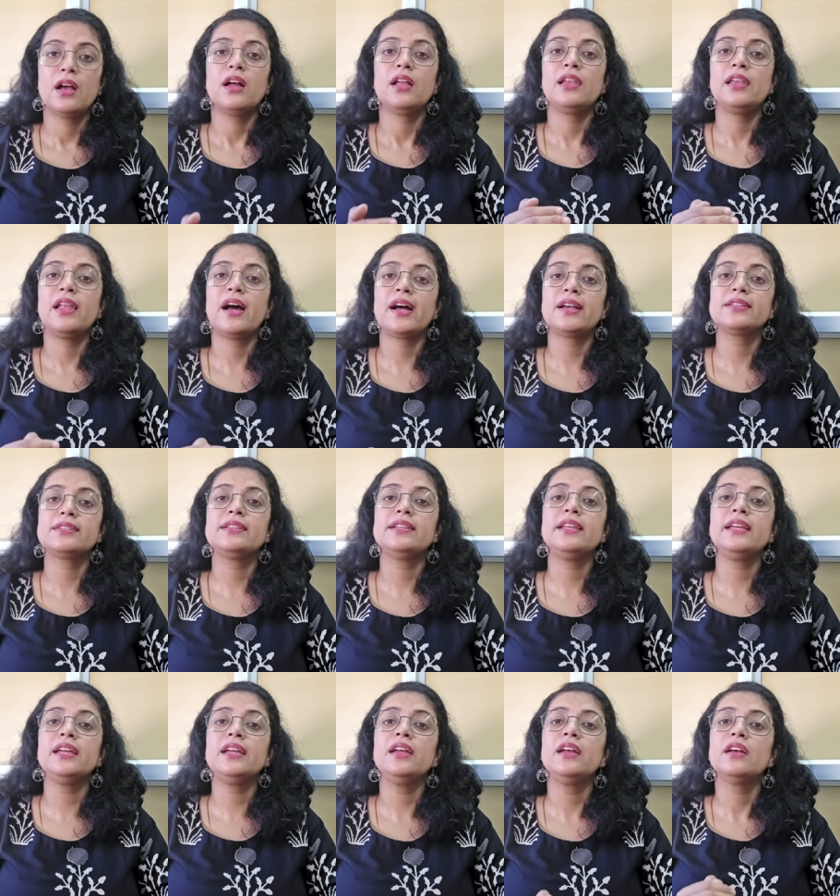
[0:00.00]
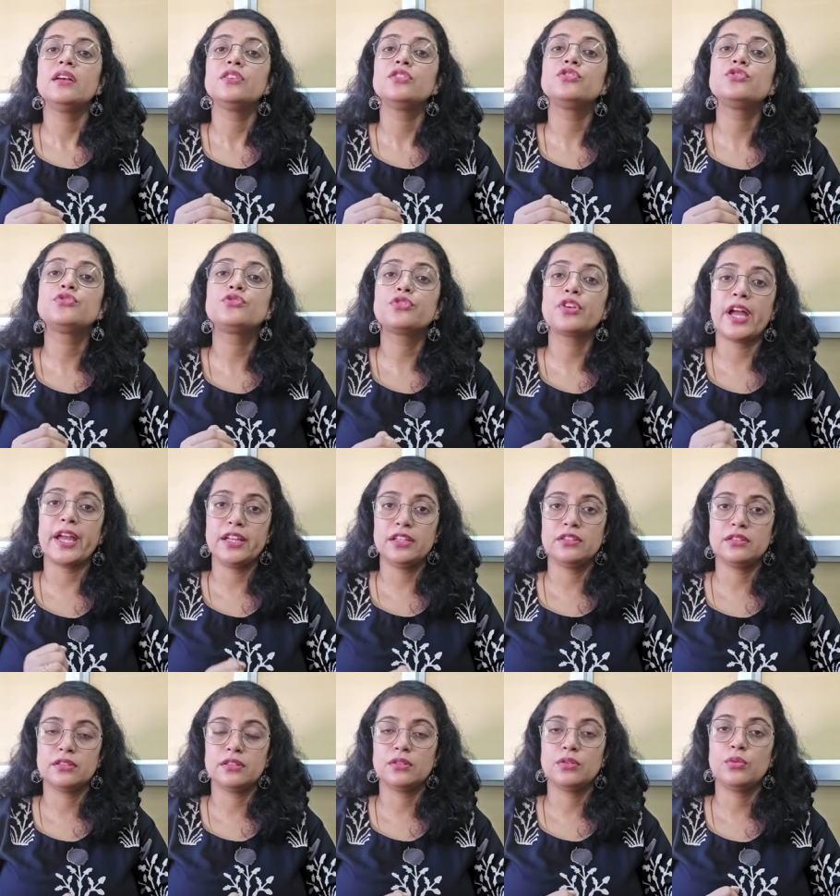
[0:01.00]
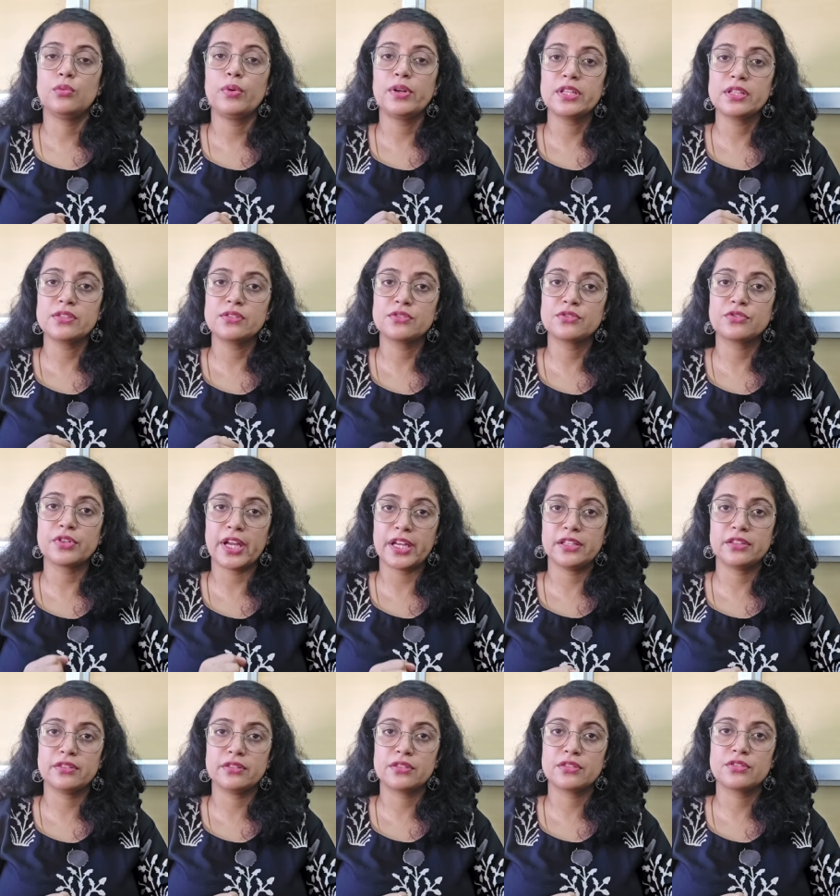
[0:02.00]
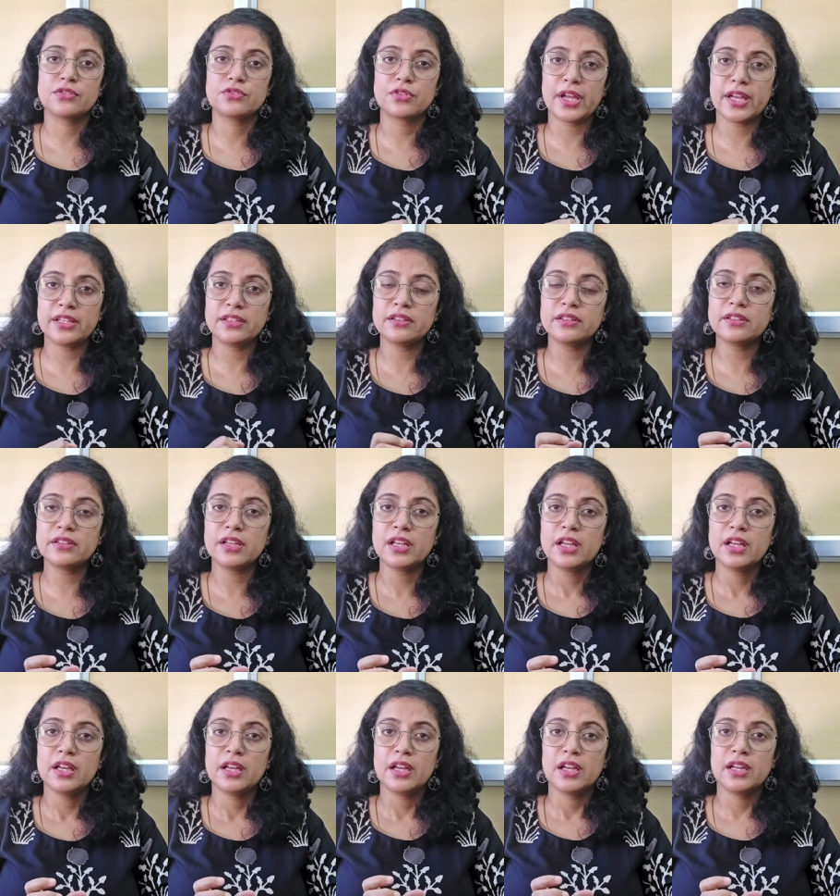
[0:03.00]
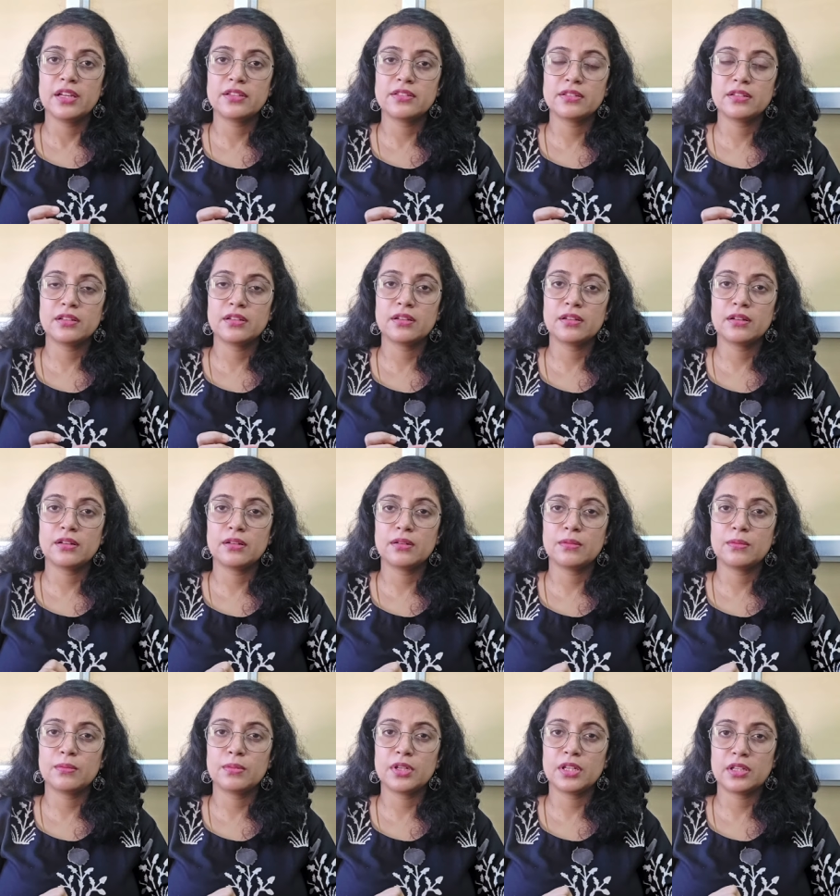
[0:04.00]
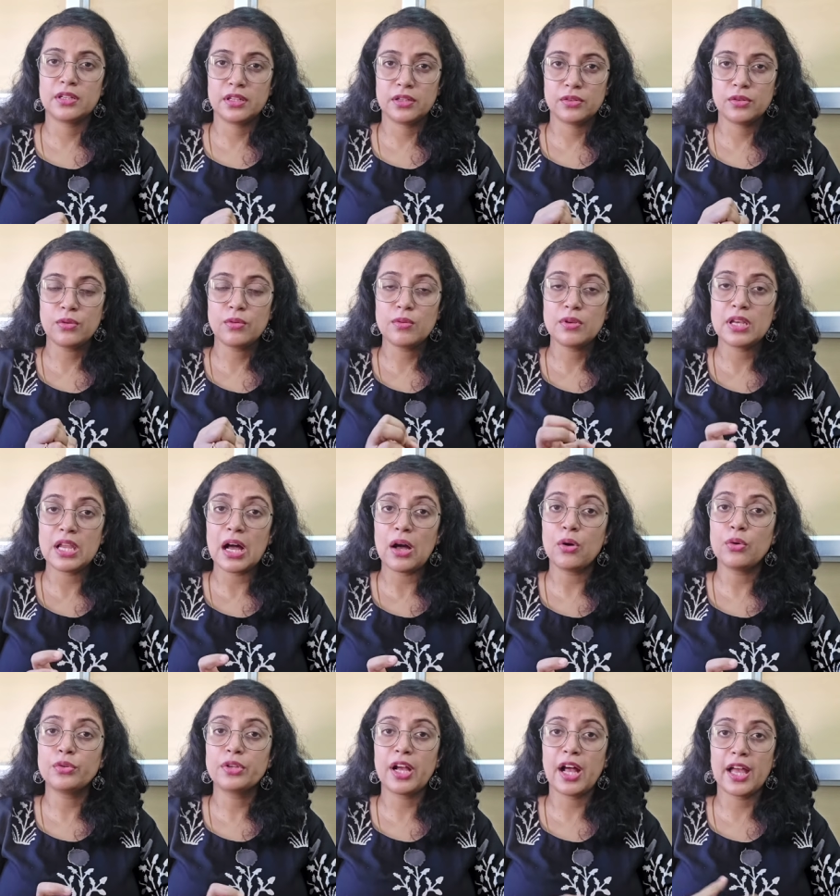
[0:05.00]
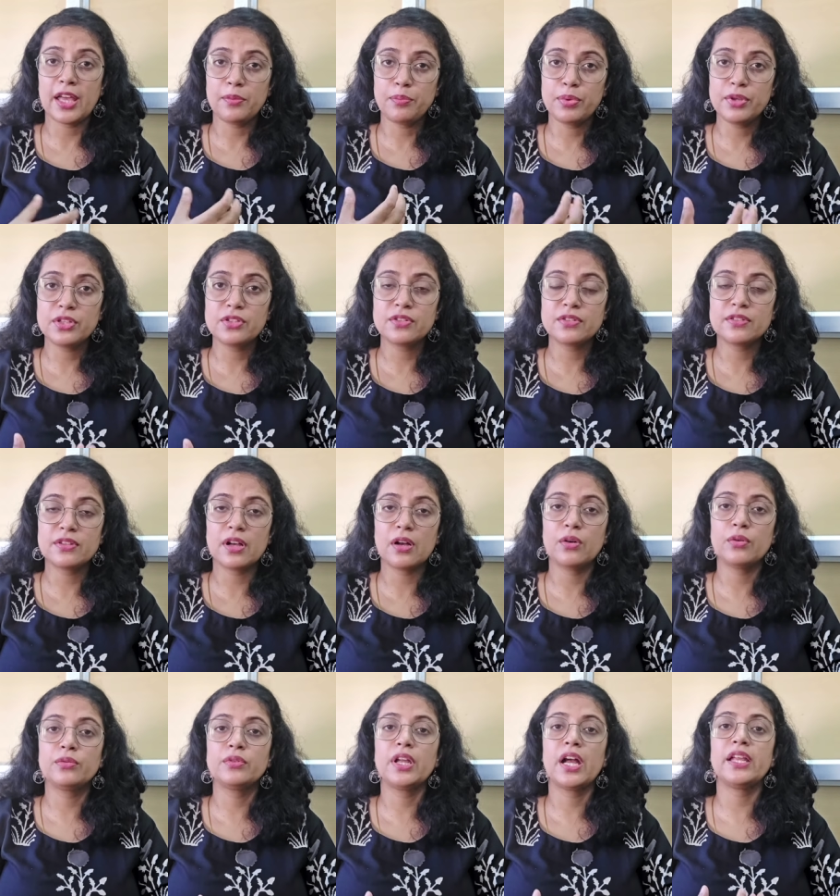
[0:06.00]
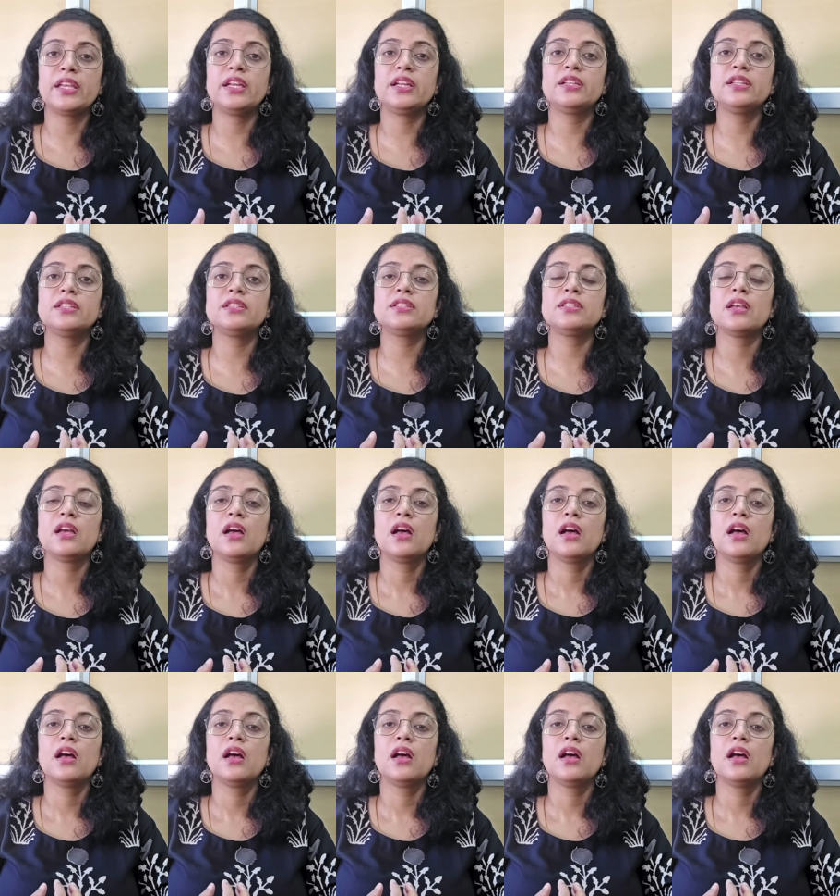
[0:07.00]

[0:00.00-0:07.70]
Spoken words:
Lastly, stridor. What is stridor? Stridor It's a loud high pitched sound, and it is